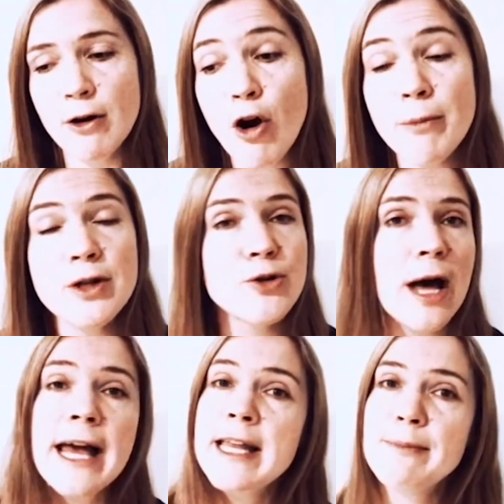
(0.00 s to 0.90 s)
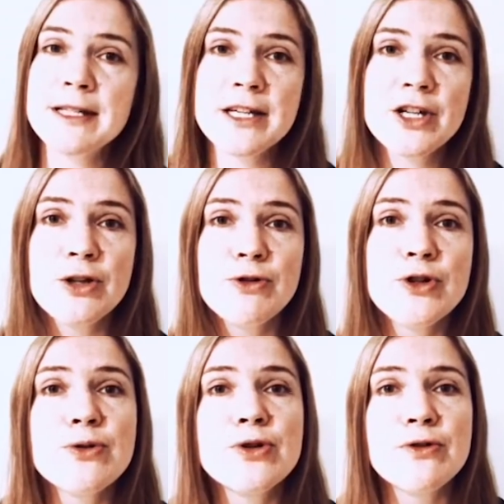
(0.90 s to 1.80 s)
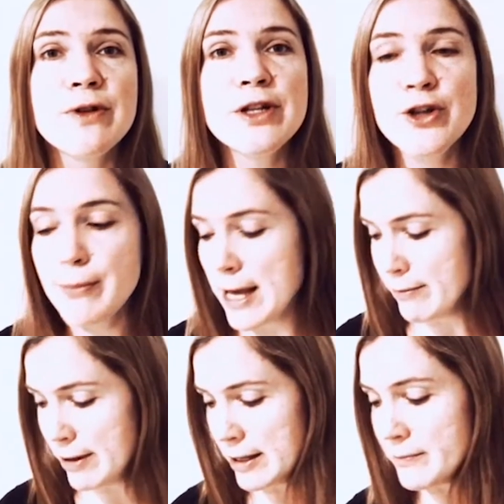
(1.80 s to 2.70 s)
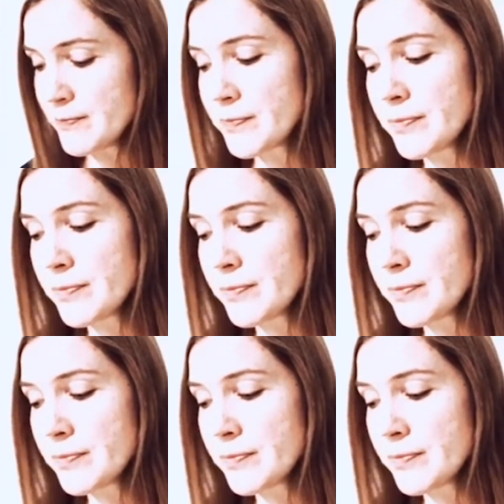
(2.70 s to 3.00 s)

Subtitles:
common to any position you choose to feed your baby in.